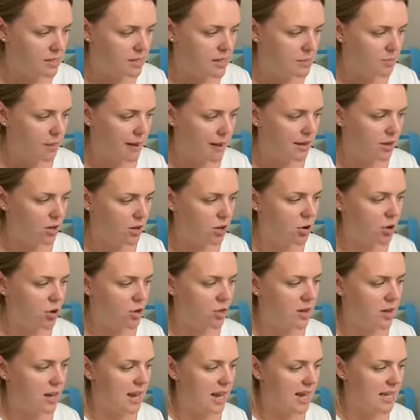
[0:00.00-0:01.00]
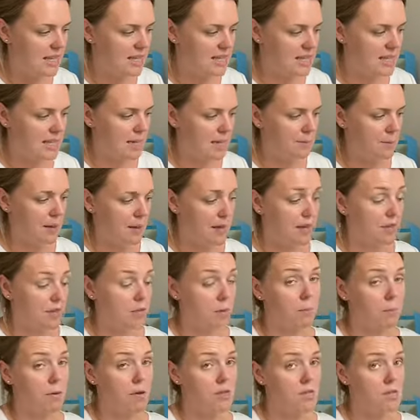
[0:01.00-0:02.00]
to spend another night sleeping at
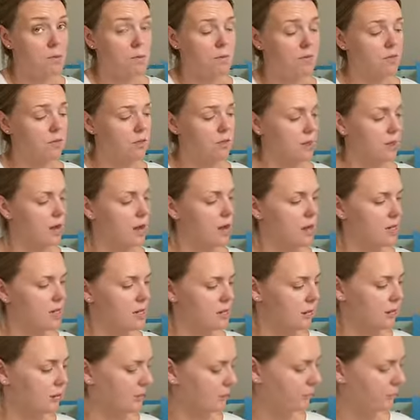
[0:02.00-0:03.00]
the bottom of the garden.